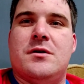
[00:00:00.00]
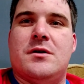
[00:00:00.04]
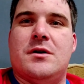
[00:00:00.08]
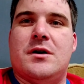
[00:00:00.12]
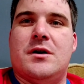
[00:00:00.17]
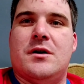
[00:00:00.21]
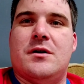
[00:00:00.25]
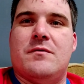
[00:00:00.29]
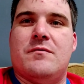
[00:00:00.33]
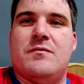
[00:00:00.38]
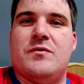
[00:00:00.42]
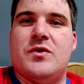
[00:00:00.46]

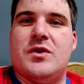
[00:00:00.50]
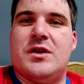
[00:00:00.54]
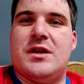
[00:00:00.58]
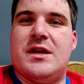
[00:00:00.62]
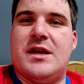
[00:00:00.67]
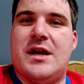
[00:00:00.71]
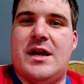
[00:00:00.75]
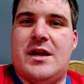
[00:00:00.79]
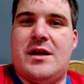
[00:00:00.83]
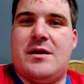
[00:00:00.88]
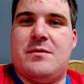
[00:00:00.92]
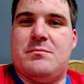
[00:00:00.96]
of the
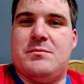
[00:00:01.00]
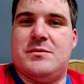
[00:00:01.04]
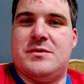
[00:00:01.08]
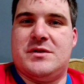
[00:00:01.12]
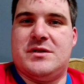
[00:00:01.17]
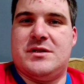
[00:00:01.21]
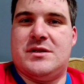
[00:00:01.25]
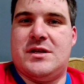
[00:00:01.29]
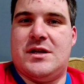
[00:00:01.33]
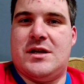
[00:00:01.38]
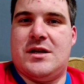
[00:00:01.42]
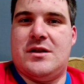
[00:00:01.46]

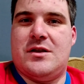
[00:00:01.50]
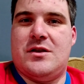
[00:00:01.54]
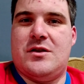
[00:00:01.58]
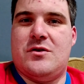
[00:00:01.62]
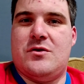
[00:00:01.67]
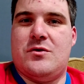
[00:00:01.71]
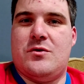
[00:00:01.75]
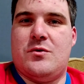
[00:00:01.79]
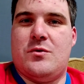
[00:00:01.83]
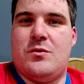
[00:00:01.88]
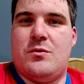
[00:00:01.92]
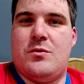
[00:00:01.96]
games that
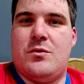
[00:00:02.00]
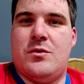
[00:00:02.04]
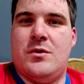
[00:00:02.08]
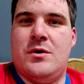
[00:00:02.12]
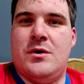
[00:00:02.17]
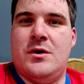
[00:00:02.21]
you